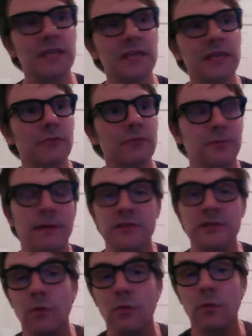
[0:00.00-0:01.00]
really depends on
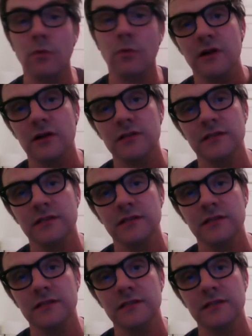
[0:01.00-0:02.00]
what the song is
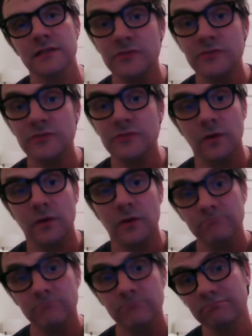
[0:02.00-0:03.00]
being used for.
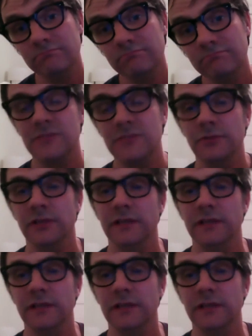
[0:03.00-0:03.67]
That's really the